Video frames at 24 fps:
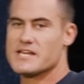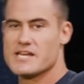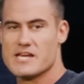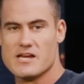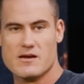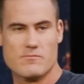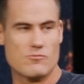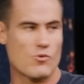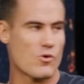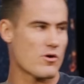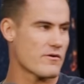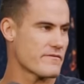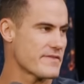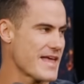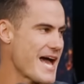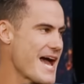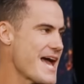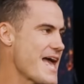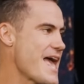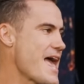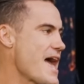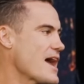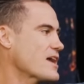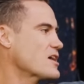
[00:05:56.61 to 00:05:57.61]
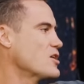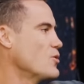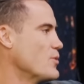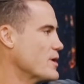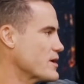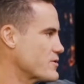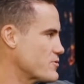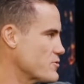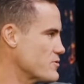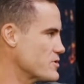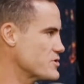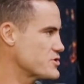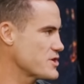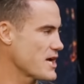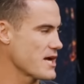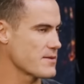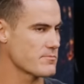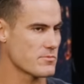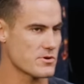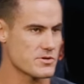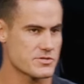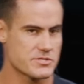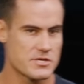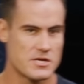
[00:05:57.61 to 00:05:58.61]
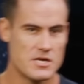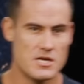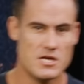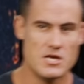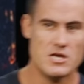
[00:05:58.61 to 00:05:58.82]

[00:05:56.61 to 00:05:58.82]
hear more of that echoing through the chambers.